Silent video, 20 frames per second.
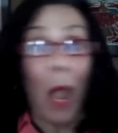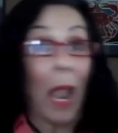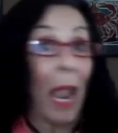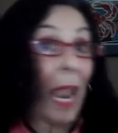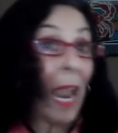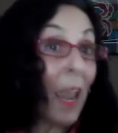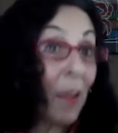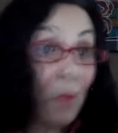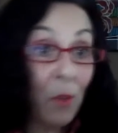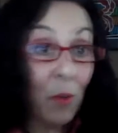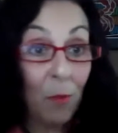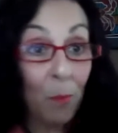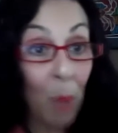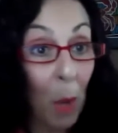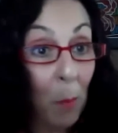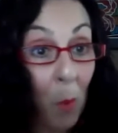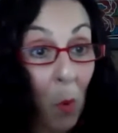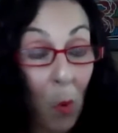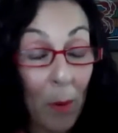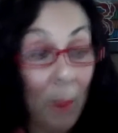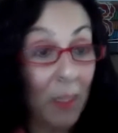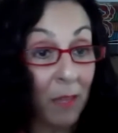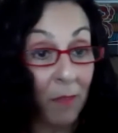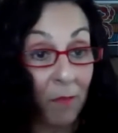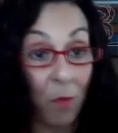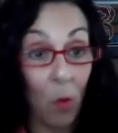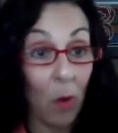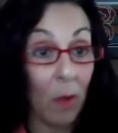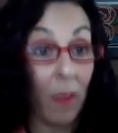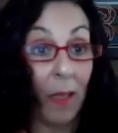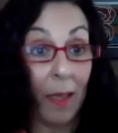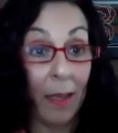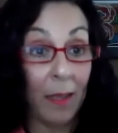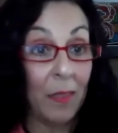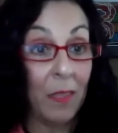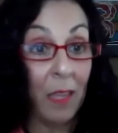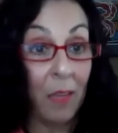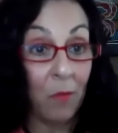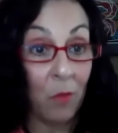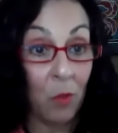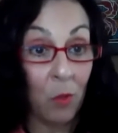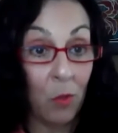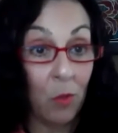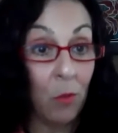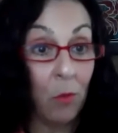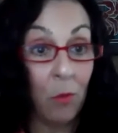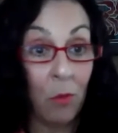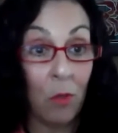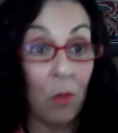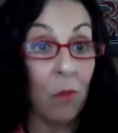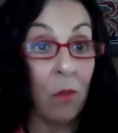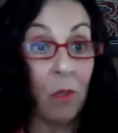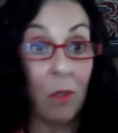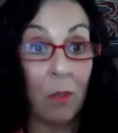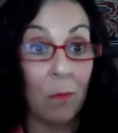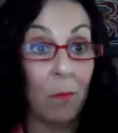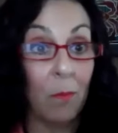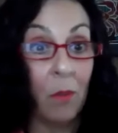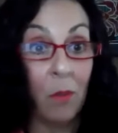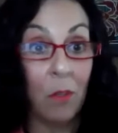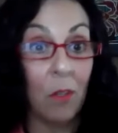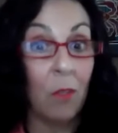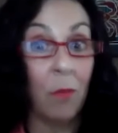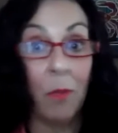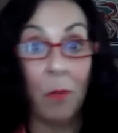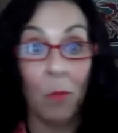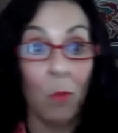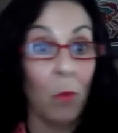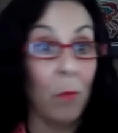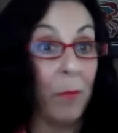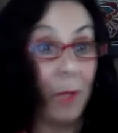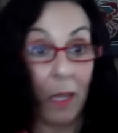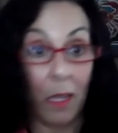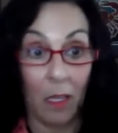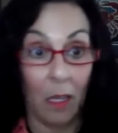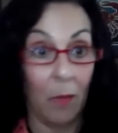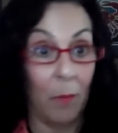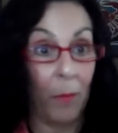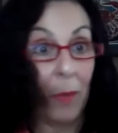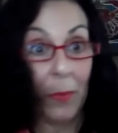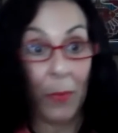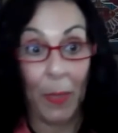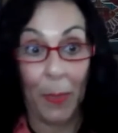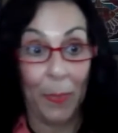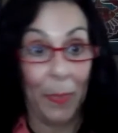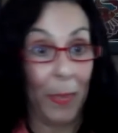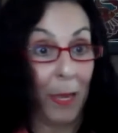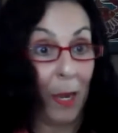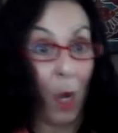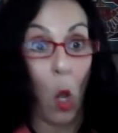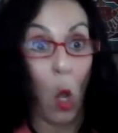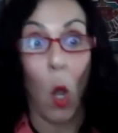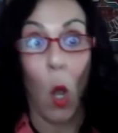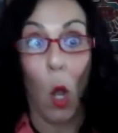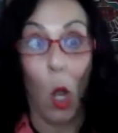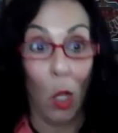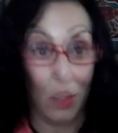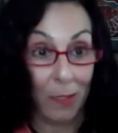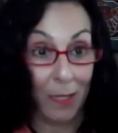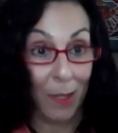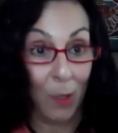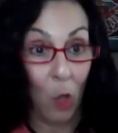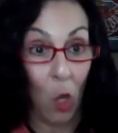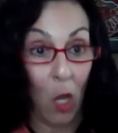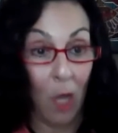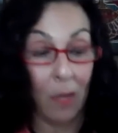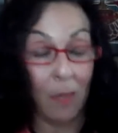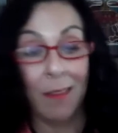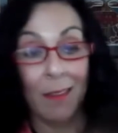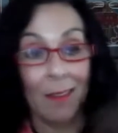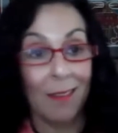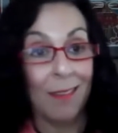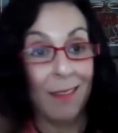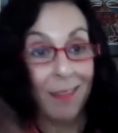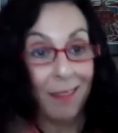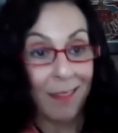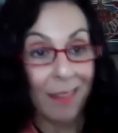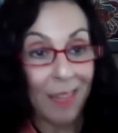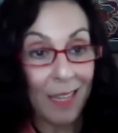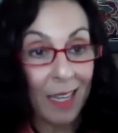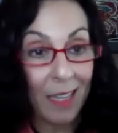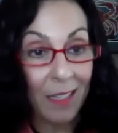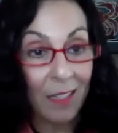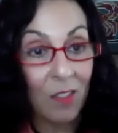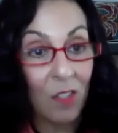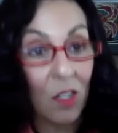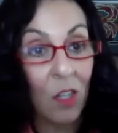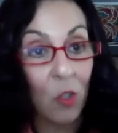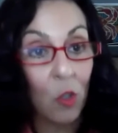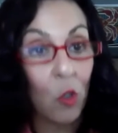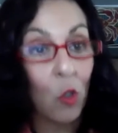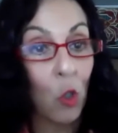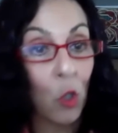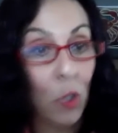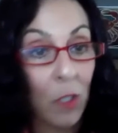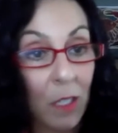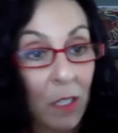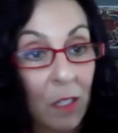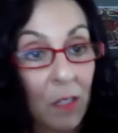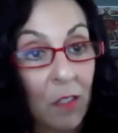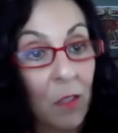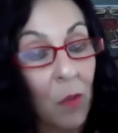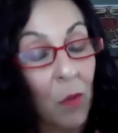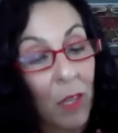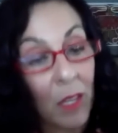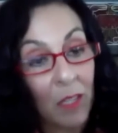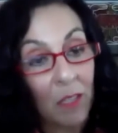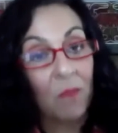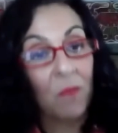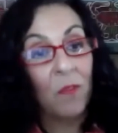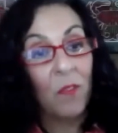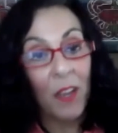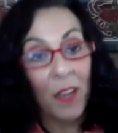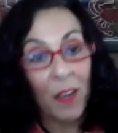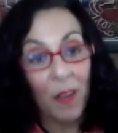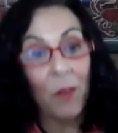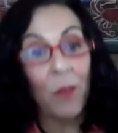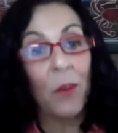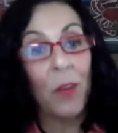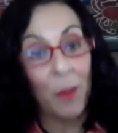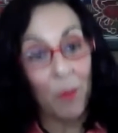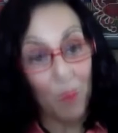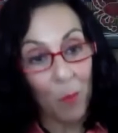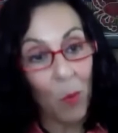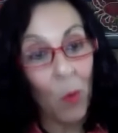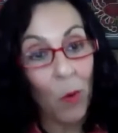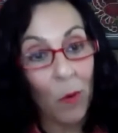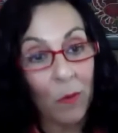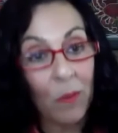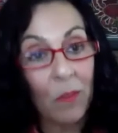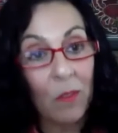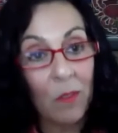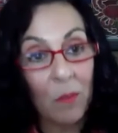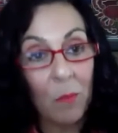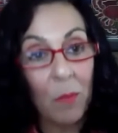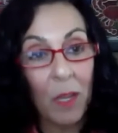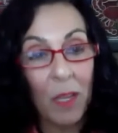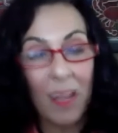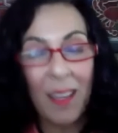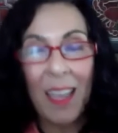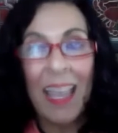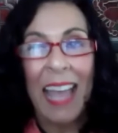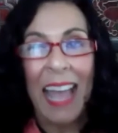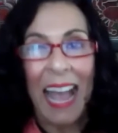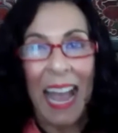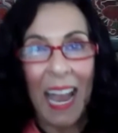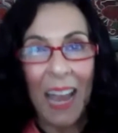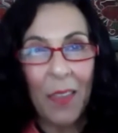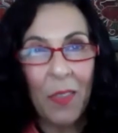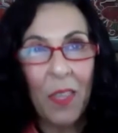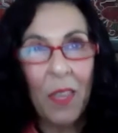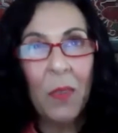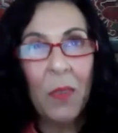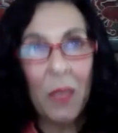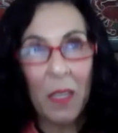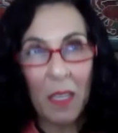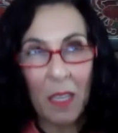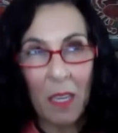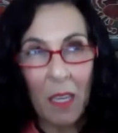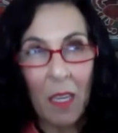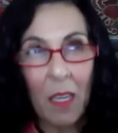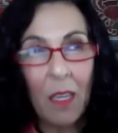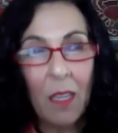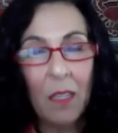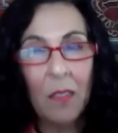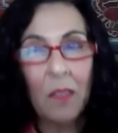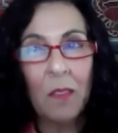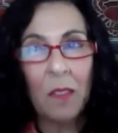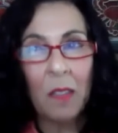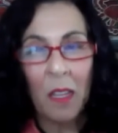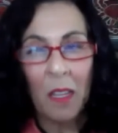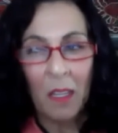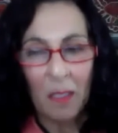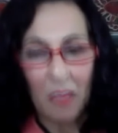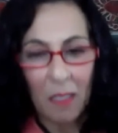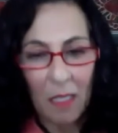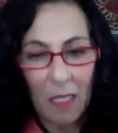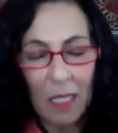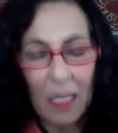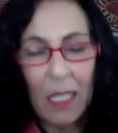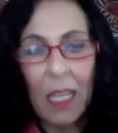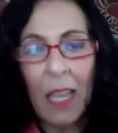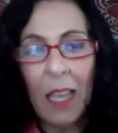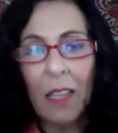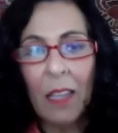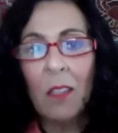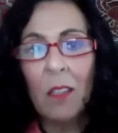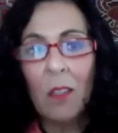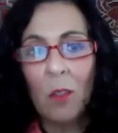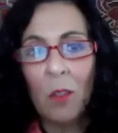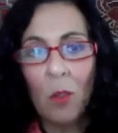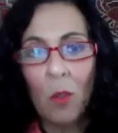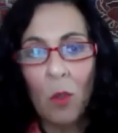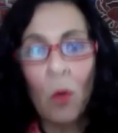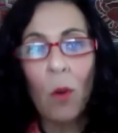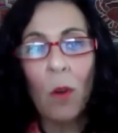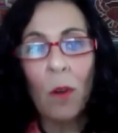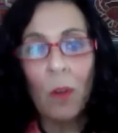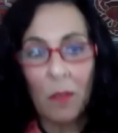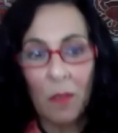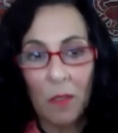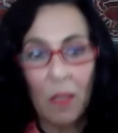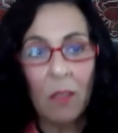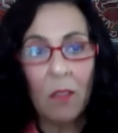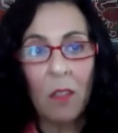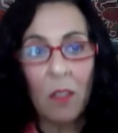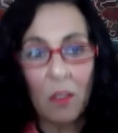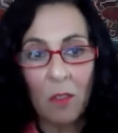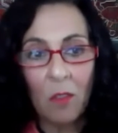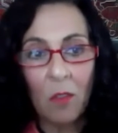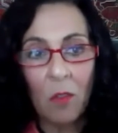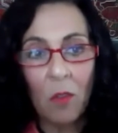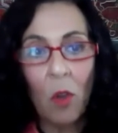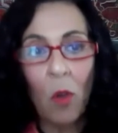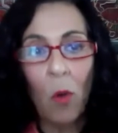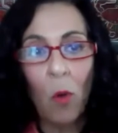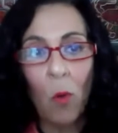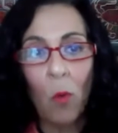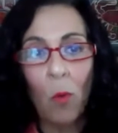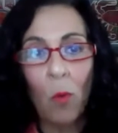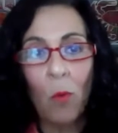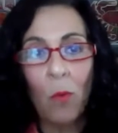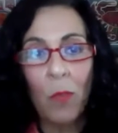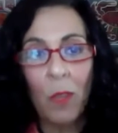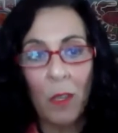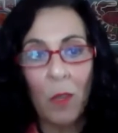have your appointment at 4:00 in the afternoon, you're gonna be ruminating about that thing all day long. Get it done early. So that's very important. But I think the key is to let your dentist know that